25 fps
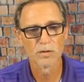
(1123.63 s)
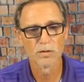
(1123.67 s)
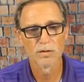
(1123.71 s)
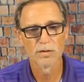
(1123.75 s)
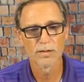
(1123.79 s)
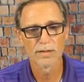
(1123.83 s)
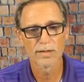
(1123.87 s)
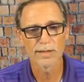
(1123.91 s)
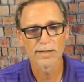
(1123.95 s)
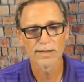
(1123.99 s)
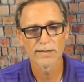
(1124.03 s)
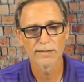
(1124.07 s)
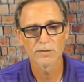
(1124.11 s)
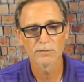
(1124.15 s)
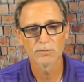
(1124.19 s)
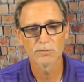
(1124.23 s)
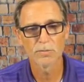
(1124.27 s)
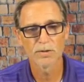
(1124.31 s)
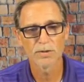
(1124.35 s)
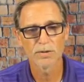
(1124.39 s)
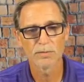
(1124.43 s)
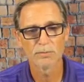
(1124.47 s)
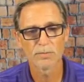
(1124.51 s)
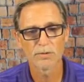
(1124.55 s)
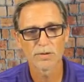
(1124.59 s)
as
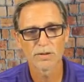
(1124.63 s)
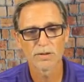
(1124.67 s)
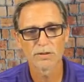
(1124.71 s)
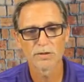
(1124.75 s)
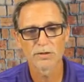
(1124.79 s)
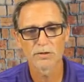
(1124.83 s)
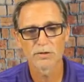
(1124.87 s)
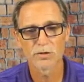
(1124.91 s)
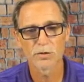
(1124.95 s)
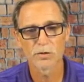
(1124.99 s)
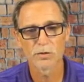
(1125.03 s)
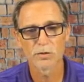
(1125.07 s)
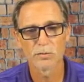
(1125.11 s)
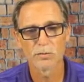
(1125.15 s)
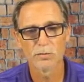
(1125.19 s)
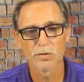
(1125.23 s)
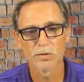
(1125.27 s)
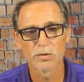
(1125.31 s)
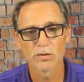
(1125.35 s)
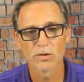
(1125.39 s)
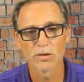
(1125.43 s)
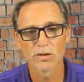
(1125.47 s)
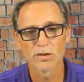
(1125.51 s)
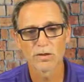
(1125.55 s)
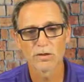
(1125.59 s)

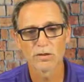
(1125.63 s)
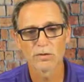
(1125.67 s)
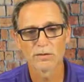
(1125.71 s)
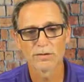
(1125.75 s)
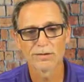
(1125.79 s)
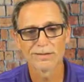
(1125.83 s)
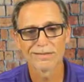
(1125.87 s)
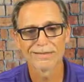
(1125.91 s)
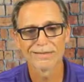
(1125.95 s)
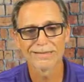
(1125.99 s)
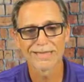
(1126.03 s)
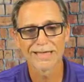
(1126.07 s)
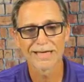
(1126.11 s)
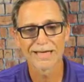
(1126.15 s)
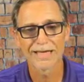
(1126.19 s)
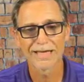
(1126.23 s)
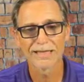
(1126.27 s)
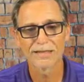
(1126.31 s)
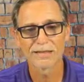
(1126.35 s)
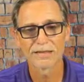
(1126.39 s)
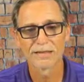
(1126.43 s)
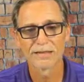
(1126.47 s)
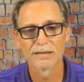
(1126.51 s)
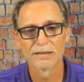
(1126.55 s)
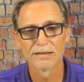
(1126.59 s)

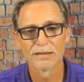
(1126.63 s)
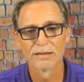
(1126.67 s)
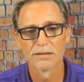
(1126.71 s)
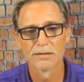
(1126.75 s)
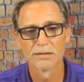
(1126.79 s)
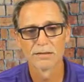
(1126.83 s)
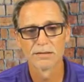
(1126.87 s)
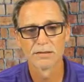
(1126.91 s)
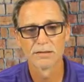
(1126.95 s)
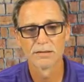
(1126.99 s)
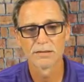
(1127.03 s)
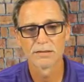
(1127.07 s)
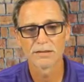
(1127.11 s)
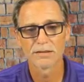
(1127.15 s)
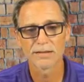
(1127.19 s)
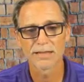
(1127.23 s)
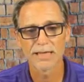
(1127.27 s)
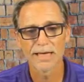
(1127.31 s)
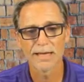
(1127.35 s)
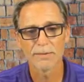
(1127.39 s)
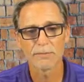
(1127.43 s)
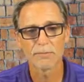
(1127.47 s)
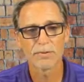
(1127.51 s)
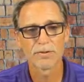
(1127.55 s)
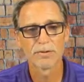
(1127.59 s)

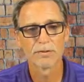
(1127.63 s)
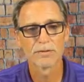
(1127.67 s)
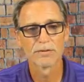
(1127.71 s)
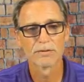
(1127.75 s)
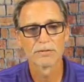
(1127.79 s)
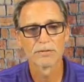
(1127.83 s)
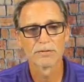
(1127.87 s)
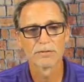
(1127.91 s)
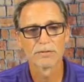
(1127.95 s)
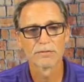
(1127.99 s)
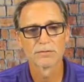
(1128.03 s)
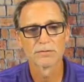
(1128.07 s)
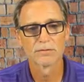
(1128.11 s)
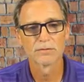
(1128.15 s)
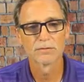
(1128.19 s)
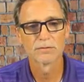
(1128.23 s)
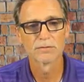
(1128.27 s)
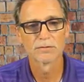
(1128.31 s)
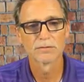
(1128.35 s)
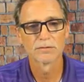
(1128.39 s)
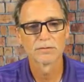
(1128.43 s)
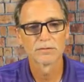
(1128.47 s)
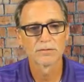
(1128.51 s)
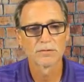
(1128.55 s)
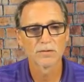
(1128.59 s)
pump_motor.stop.
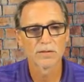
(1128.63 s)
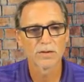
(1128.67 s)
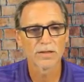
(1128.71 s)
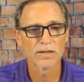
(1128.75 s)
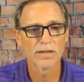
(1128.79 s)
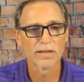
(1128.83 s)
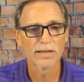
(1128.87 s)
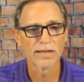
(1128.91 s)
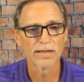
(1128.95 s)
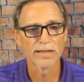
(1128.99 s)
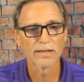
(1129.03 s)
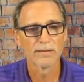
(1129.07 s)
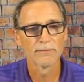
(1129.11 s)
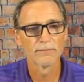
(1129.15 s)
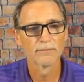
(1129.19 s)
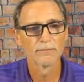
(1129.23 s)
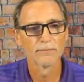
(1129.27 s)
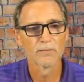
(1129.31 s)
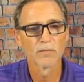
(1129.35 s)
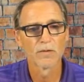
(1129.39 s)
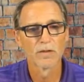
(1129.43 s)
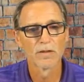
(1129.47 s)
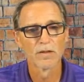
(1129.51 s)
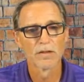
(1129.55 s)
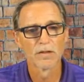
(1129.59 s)
Okay.
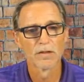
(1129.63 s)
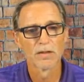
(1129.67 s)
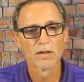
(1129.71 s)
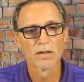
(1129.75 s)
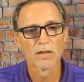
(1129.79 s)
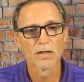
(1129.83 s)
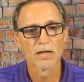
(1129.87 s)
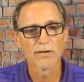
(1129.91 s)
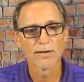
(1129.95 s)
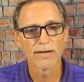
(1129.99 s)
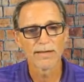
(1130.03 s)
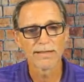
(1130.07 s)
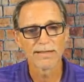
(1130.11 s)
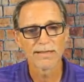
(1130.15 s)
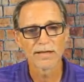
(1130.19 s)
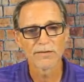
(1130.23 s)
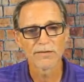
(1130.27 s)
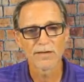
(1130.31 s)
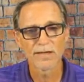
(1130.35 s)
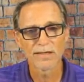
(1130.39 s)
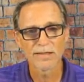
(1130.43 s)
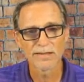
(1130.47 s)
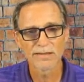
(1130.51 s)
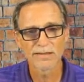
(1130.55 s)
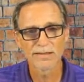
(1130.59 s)
All right, now the
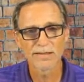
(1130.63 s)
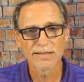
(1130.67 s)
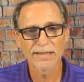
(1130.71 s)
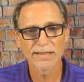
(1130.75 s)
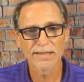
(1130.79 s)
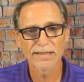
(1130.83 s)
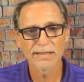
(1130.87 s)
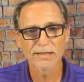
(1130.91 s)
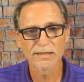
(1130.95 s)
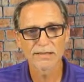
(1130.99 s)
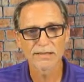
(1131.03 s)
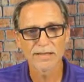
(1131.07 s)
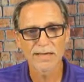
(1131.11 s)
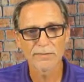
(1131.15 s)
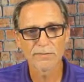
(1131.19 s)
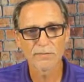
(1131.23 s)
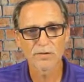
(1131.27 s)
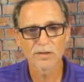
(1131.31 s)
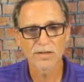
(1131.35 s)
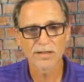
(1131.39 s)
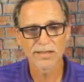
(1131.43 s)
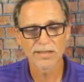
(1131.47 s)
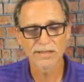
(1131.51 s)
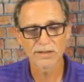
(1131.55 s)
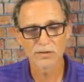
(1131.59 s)
next thing is I'm
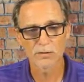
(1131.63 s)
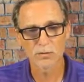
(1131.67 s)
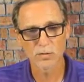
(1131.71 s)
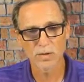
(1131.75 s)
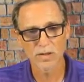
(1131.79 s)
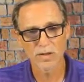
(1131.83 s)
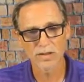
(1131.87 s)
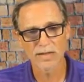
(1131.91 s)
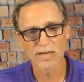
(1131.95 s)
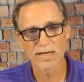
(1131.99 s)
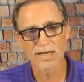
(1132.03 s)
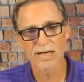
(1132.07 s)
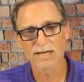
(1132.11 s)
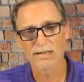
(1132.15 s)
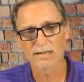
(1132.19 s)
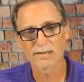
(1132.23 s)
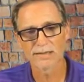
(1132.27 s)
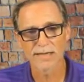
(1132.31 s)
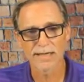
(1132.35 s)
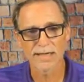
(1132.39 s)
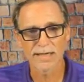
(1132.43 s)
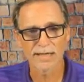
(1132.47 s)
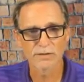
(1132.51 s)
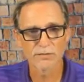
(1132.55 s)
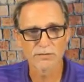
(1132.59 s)
going to need a run
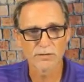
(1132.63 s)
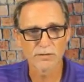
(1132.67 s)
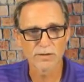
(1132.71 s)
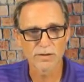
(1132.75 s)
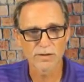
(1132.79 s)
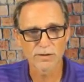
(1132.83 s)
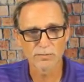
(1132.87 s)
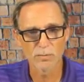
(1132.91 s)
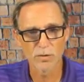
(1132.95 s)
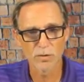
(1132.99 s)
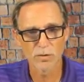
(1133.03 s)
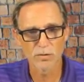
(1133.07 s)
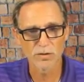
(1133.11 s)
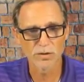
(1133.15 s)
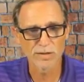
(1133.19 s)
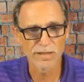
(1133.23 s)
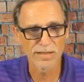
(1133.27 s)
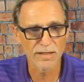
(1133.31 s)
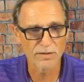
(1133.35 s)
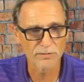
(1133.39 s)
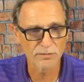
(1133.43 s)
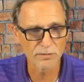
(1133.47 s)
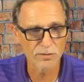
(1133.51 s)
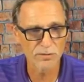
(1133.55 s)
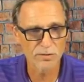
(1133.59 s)
contact for this motor. Now
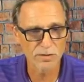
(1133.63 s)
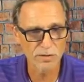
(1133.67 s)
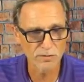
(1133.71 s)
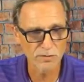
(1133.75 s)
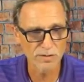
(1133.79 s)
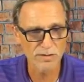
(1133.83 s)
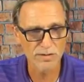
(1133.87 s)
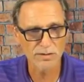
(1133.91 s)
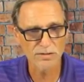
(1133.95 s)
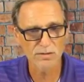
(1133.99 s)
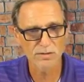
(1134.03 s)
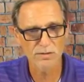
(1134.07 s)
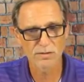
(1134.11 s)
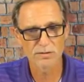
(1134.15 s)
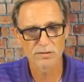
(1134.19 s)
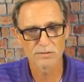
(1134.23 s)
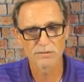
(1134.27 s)
if you'll notice,